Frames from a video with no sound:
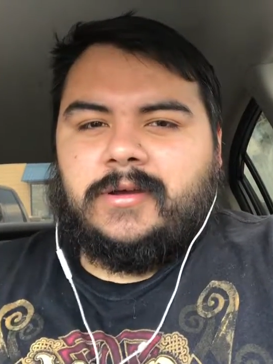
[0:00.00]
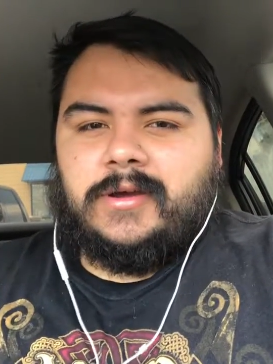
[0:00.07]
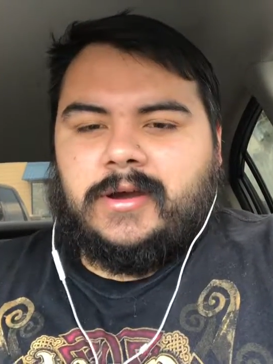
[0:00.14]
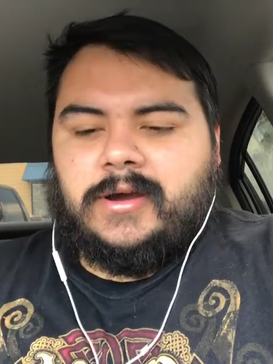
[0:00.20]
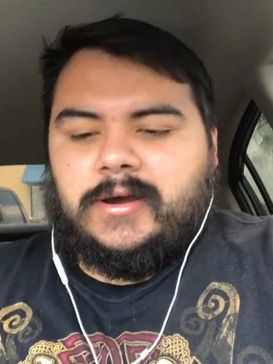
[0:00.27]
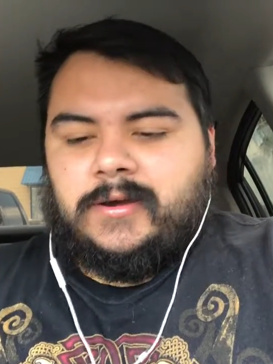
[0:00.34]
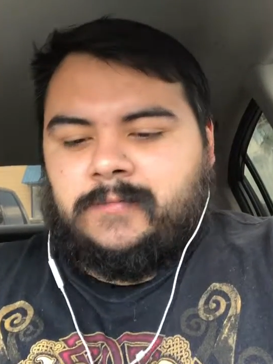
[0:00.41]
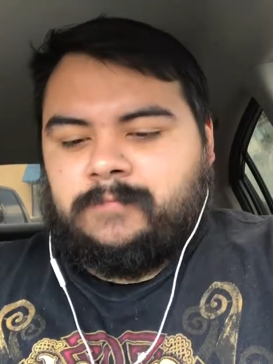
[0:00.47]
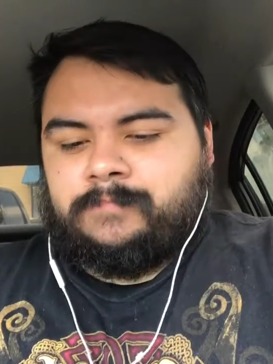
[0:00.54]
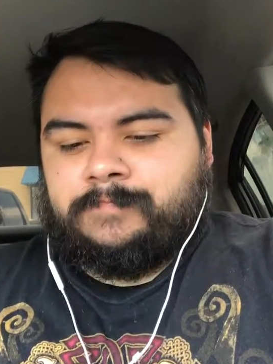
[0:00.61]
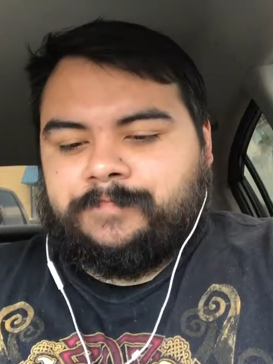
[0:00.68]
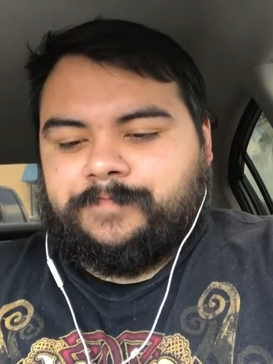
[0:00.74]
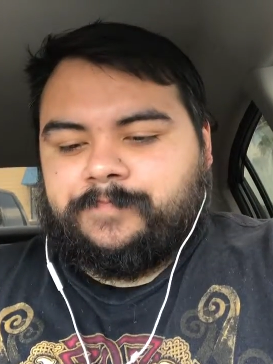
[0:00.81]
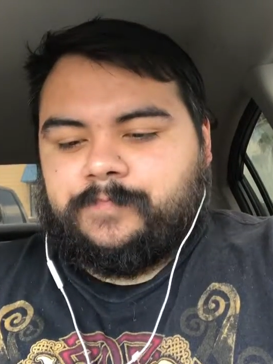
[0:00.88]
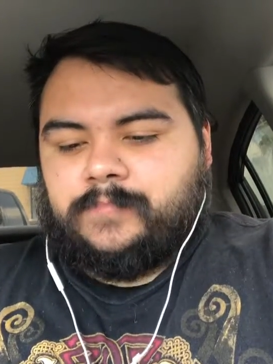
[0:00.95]
Um,
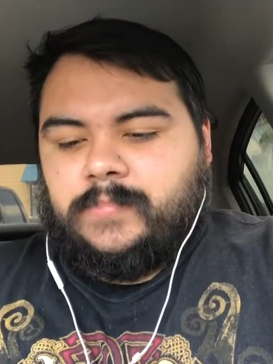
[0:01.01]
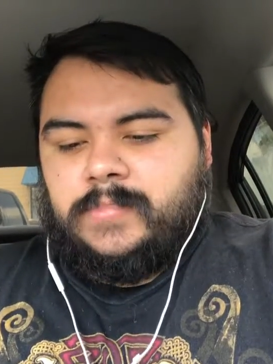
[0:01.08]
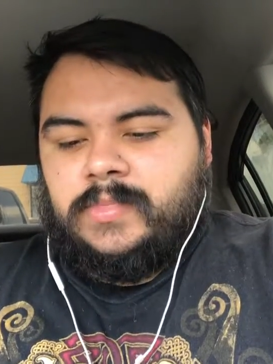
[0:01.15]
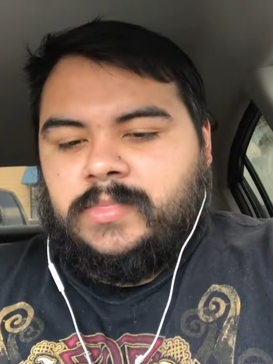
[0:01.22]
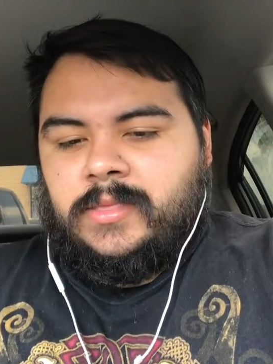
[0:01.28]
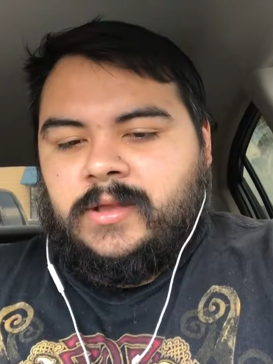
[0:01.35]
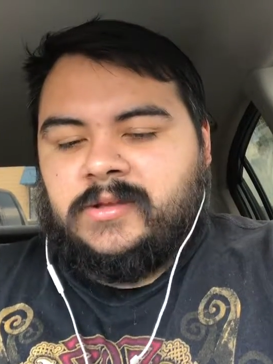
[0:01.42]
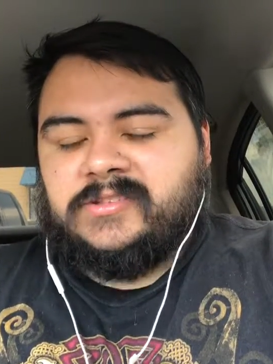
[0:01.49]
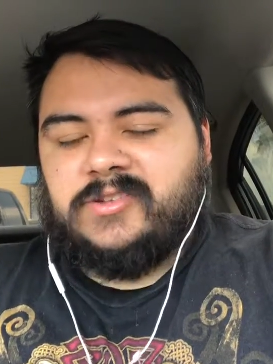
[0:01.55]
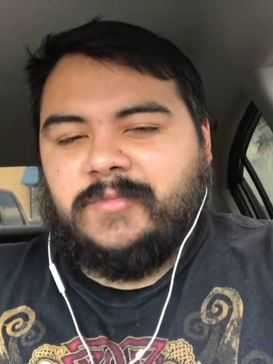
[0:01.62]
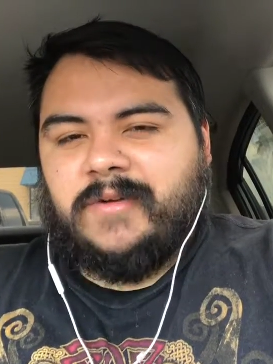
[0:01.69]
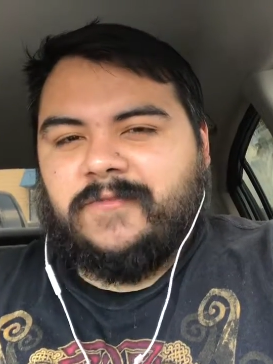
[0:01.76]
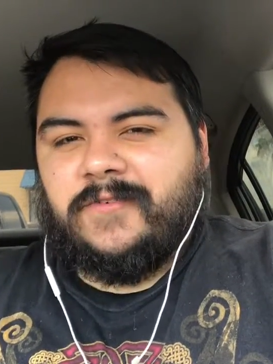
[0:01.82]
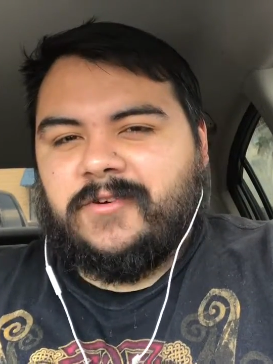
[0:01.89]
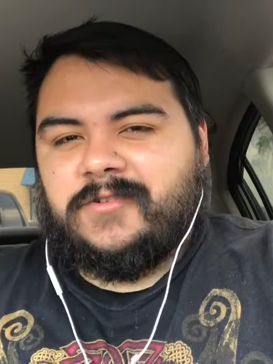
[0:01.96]
so
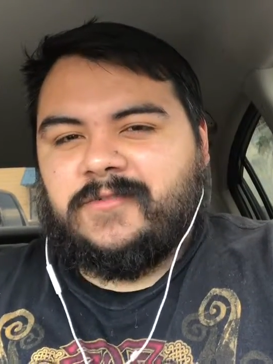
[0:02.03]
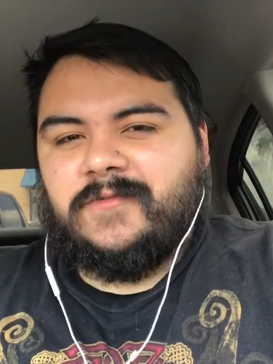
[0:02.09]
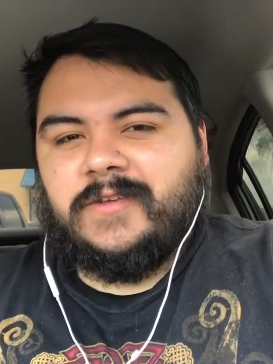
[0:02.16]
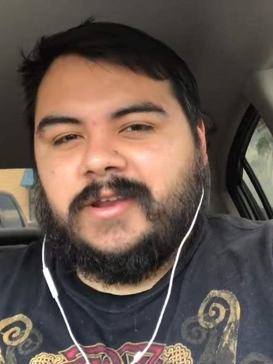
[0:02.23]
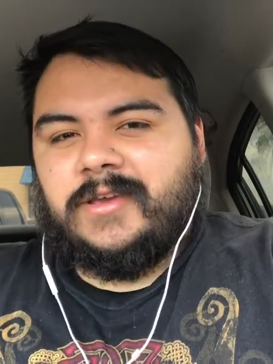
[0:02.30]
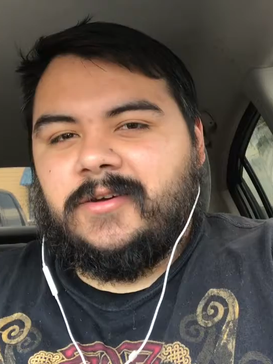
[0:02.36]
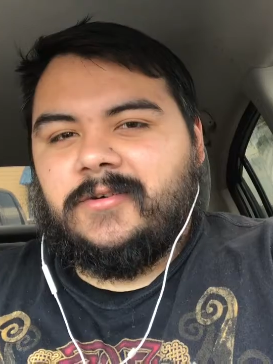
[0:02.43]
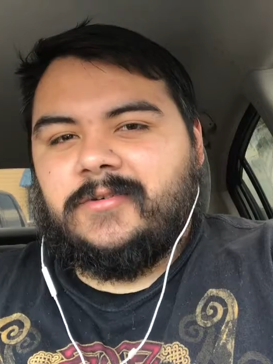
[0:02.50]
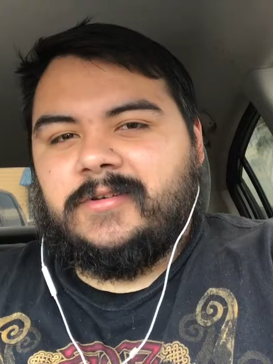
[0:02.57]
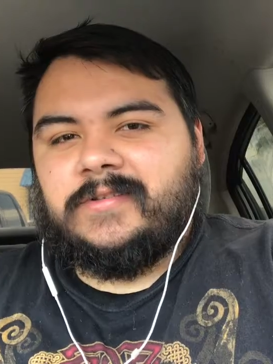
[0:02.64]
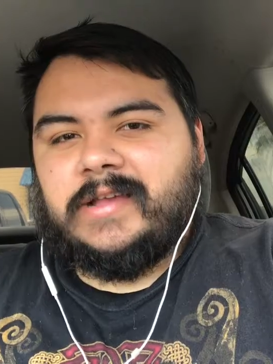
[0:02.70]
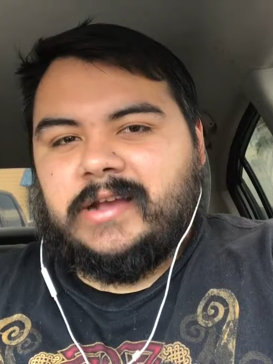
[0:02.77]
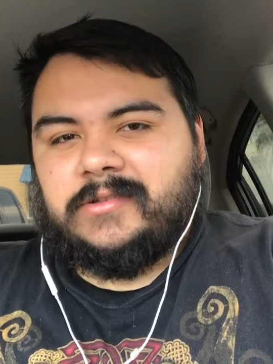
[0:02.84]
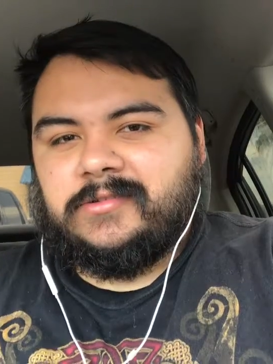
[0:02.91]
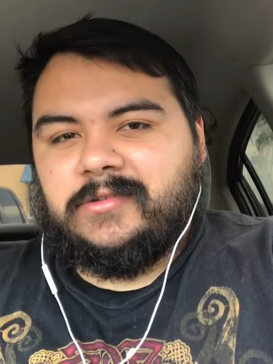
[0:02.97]
my first video
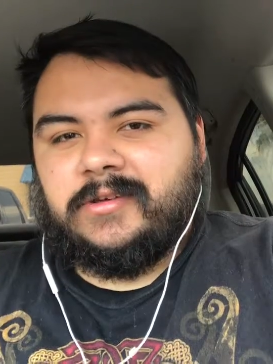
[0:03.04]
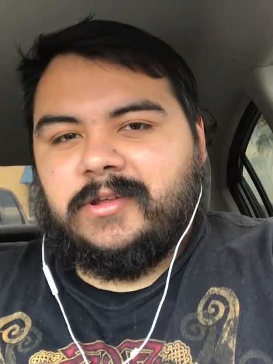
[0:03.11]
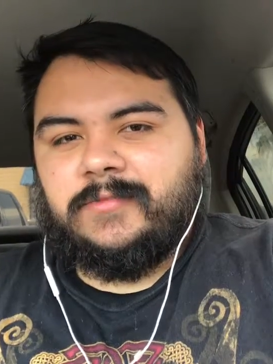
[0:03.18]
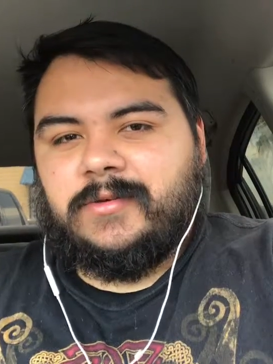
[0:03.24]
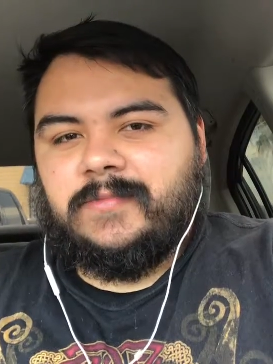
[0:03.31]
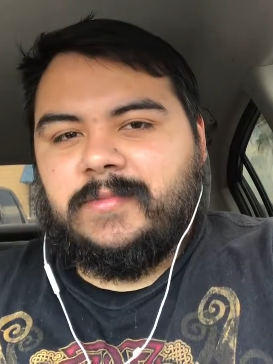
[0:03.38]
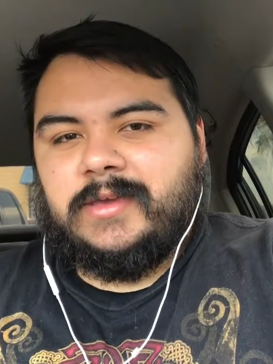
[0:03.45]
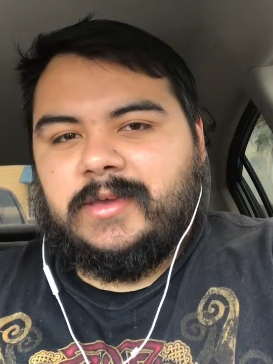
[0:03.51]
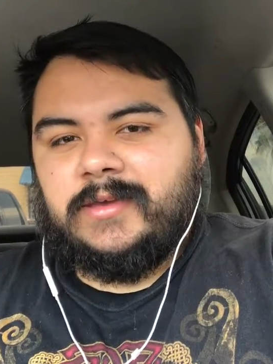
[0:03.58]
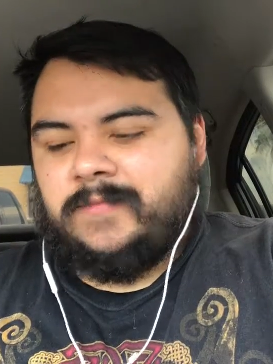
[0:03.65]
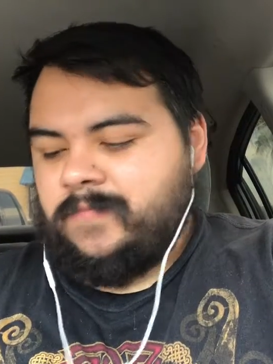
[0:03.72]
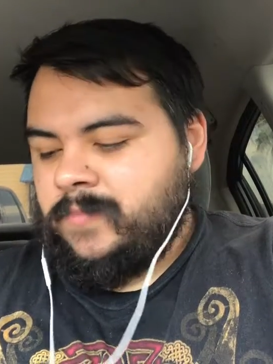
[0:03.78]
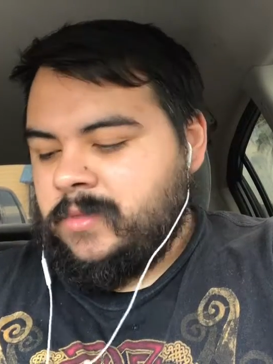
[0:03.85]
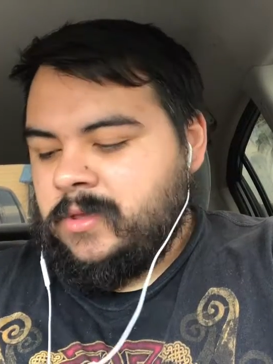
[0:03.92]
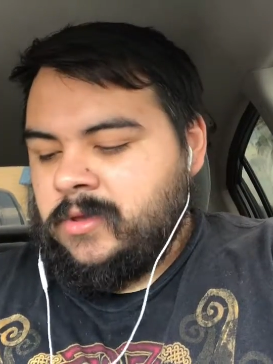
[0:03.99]
is actually going to be me
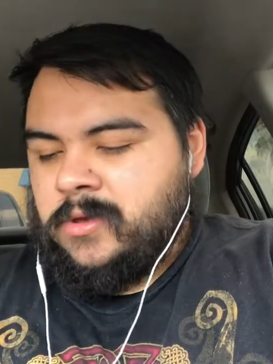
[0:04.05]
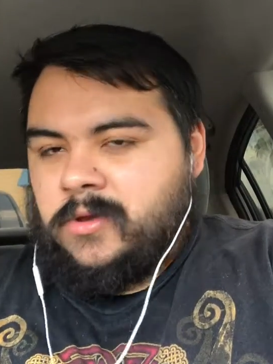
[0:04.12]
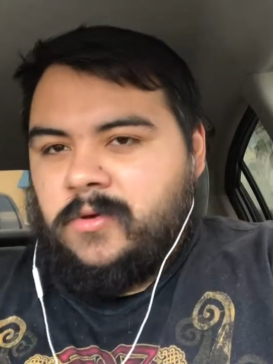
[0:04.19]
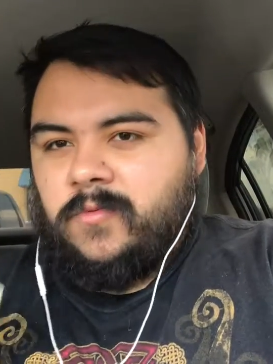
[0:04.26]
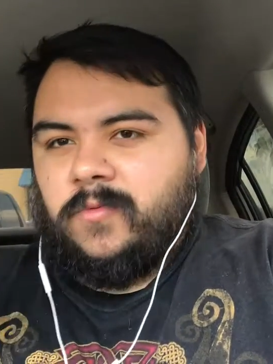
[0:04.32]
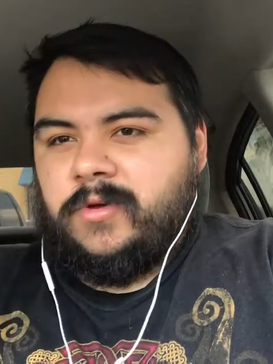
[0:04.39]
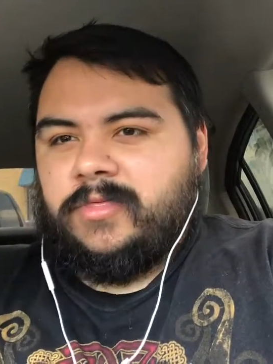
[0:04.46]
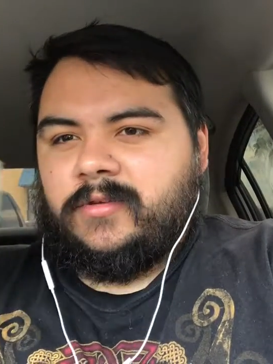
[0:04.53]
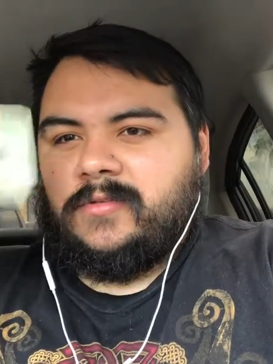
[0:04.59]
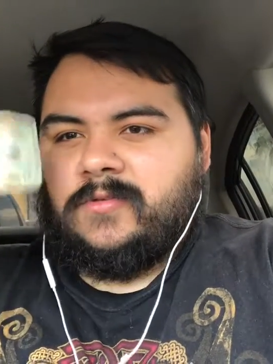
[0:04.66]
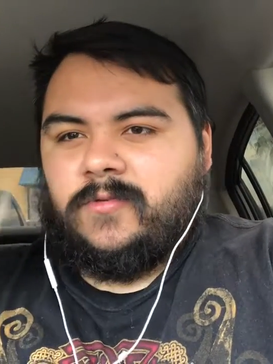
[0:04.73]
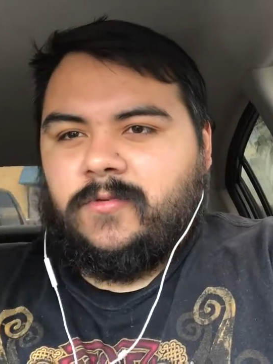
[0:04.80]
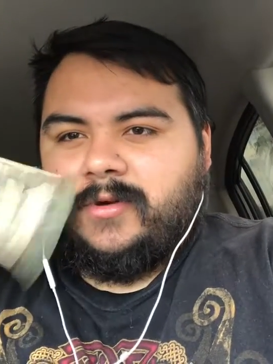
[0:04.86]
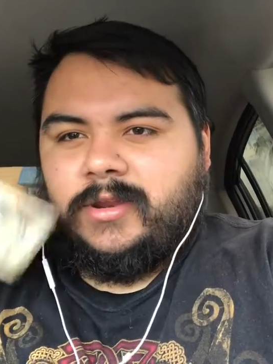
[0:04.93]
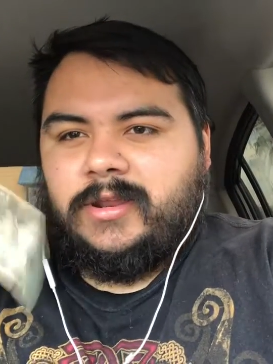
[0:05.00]
with a
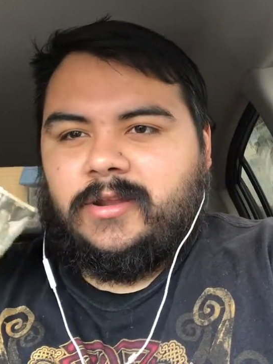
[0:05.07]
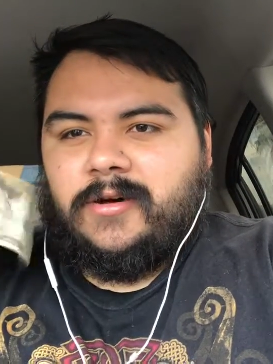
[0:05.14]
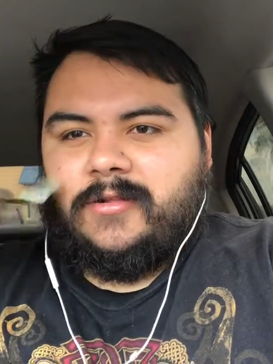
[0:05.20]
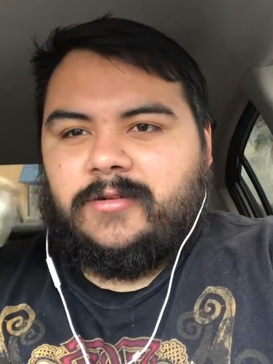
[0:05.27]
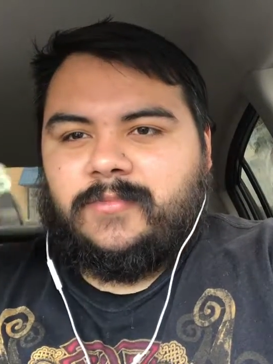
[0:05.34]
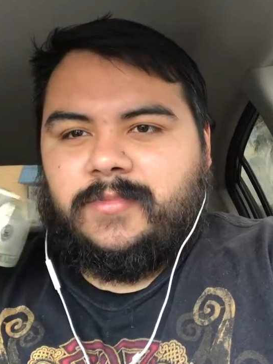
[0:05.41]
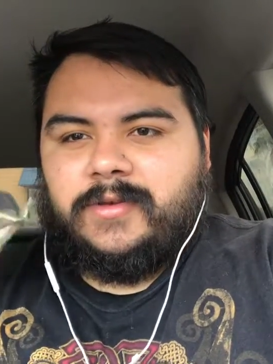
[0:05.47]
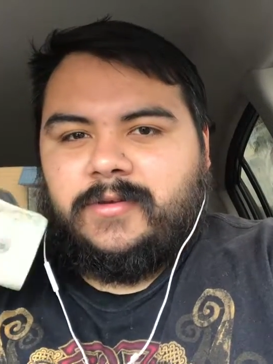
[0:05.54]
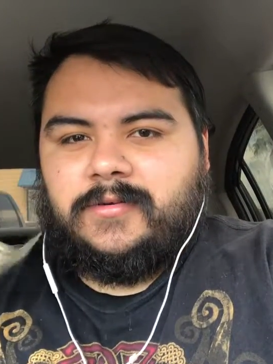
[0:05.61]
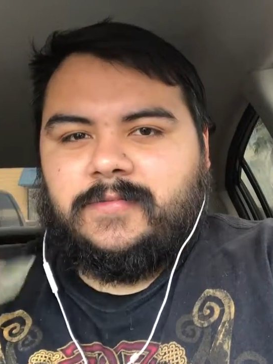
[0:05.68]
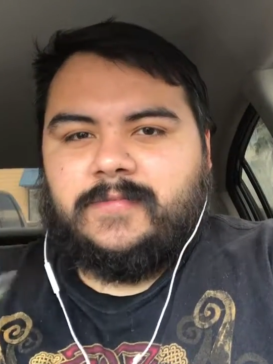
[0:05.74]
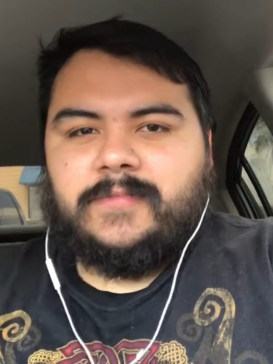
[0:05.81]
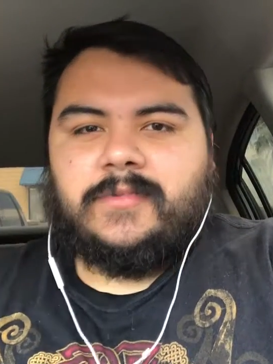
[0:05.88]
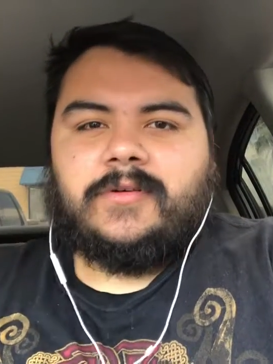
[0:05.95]
$20 bill